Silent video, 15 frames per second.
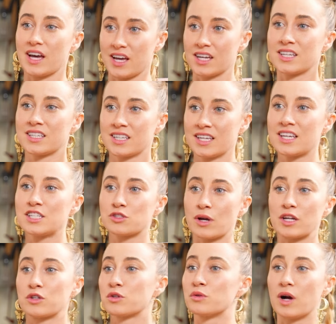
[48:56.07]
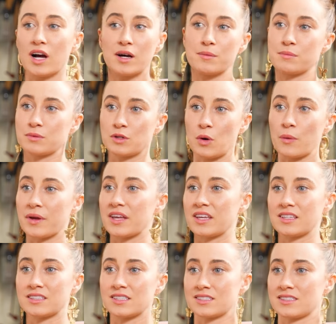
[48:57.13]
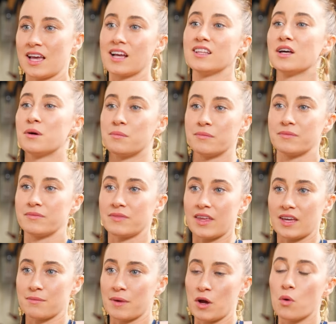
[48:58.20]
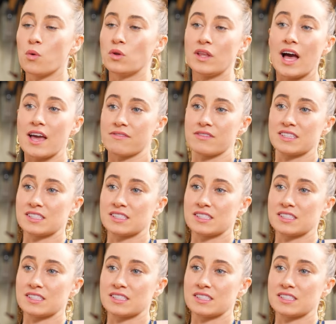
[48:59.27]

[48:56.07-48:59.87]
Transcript: Yeah. So I grew up going to Salem like my whole life.